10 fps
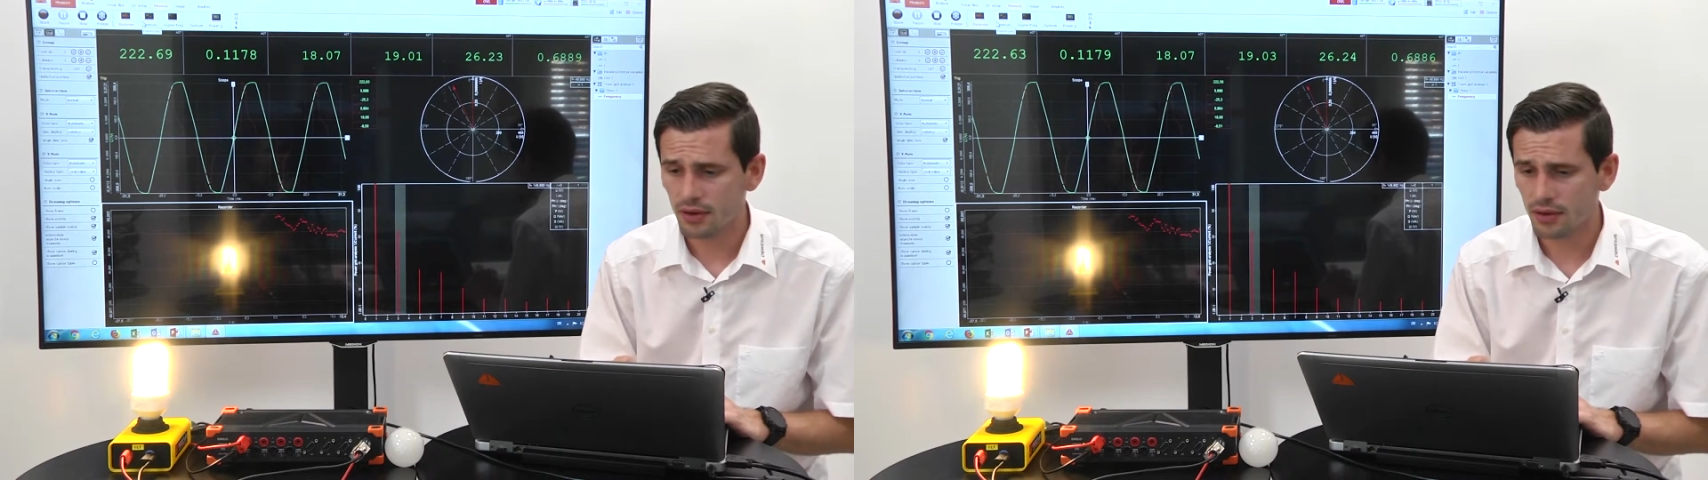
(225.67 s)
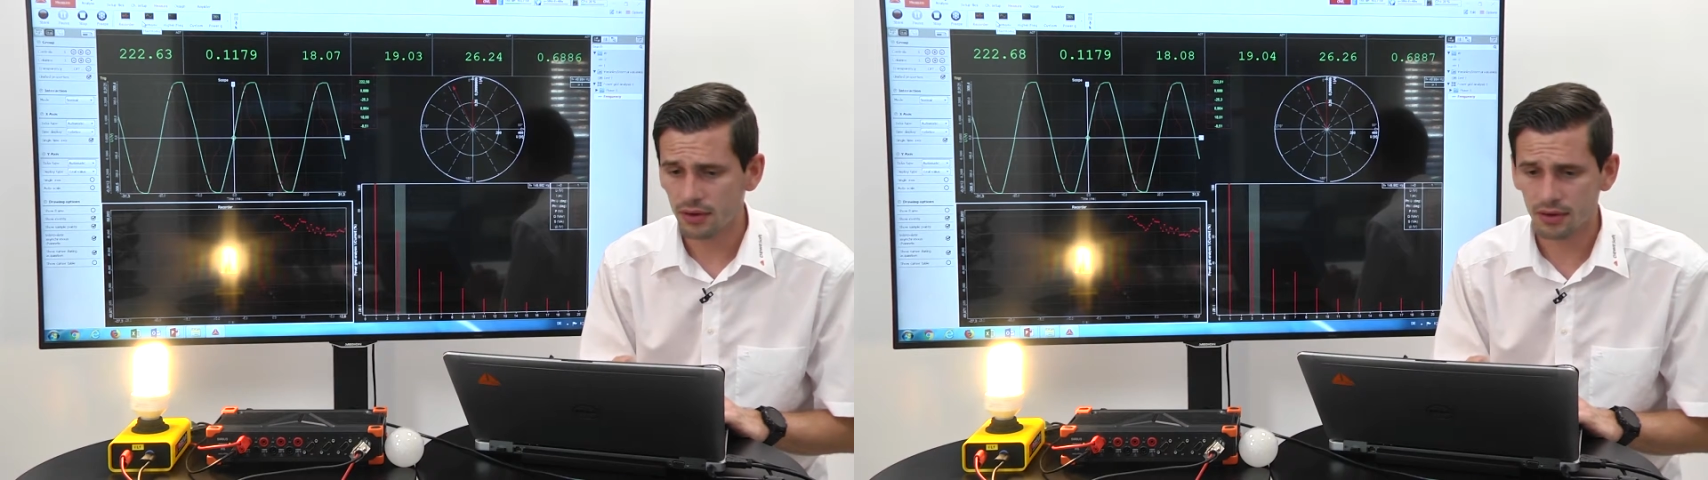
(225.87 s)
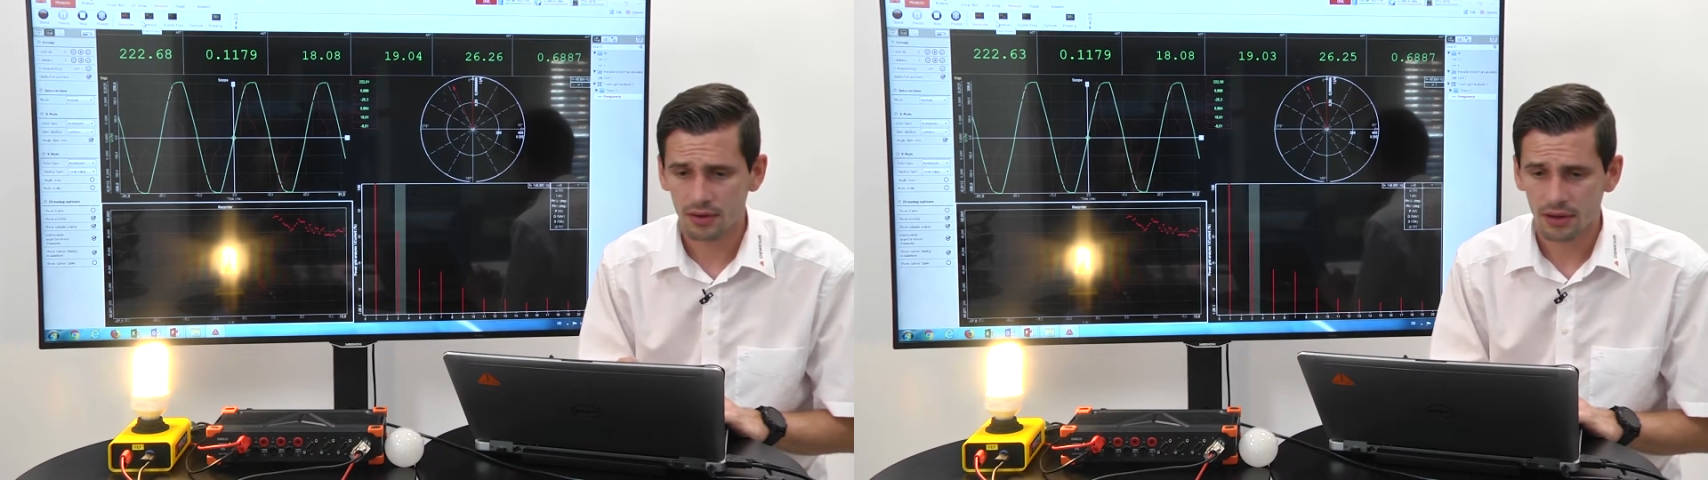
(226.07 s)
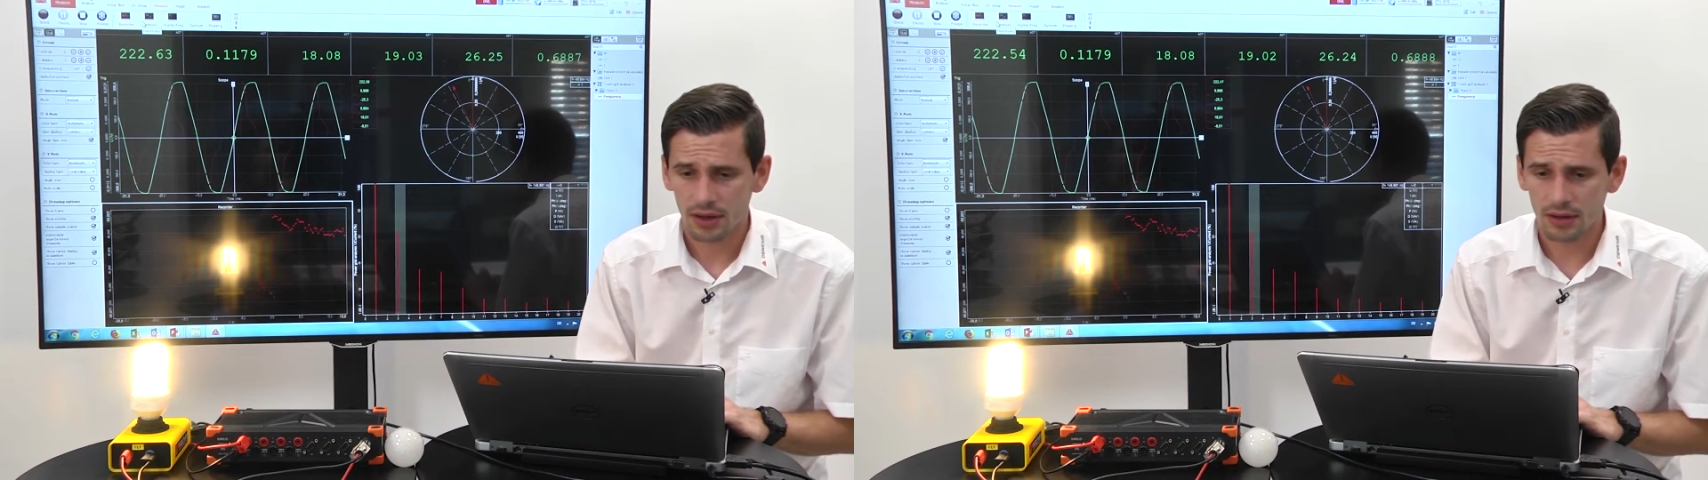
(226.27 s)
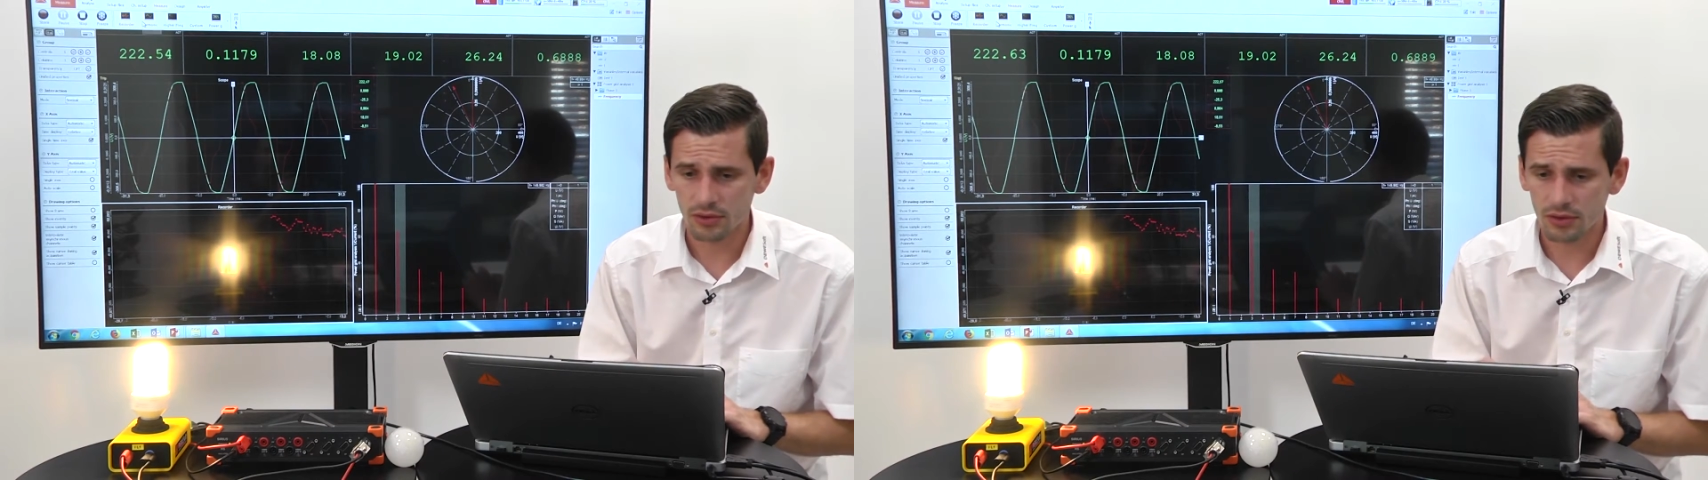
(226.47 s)

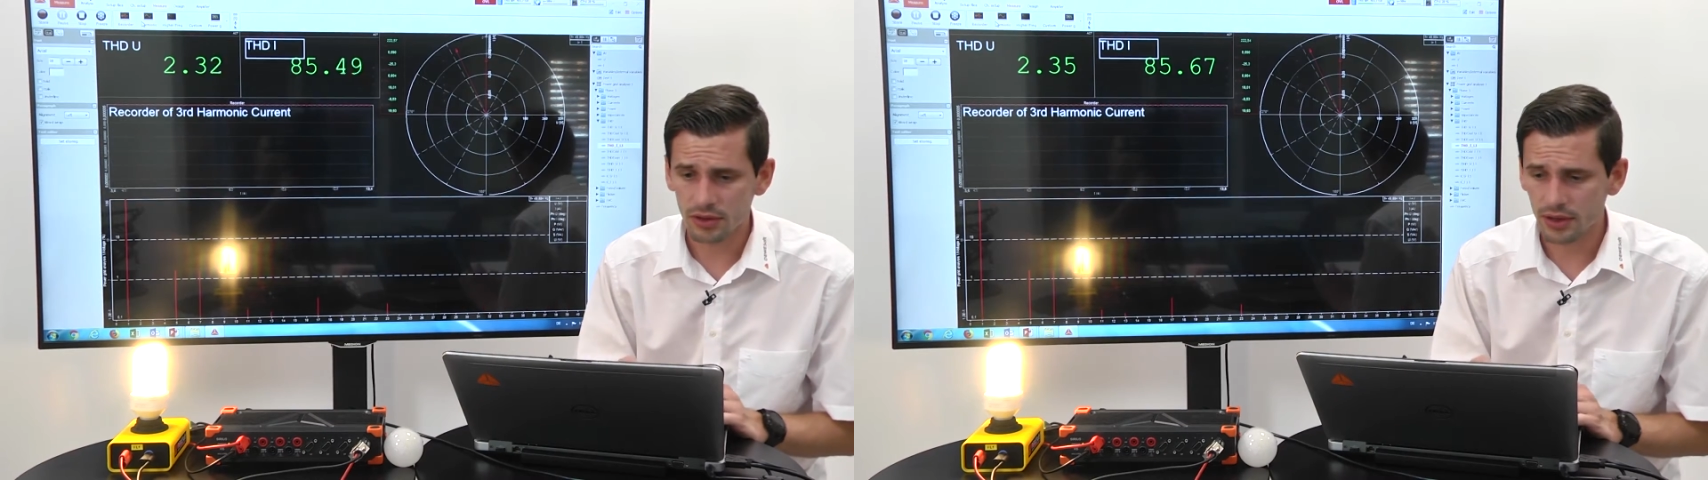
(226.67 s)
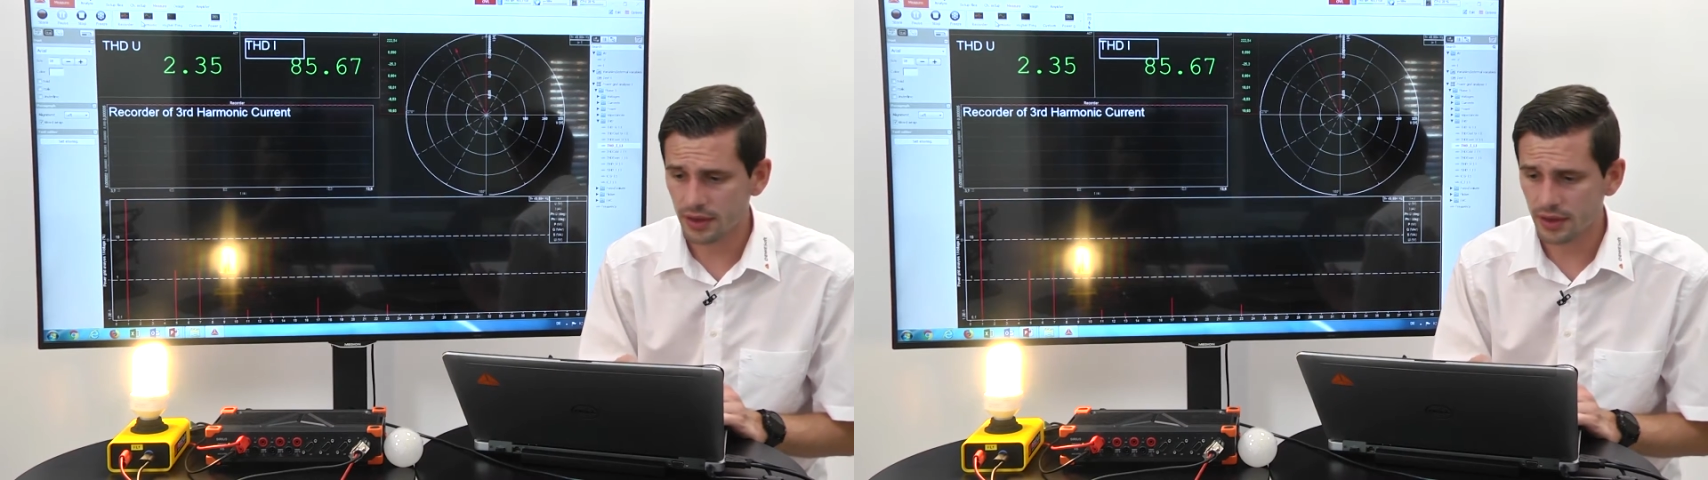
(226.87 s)
a look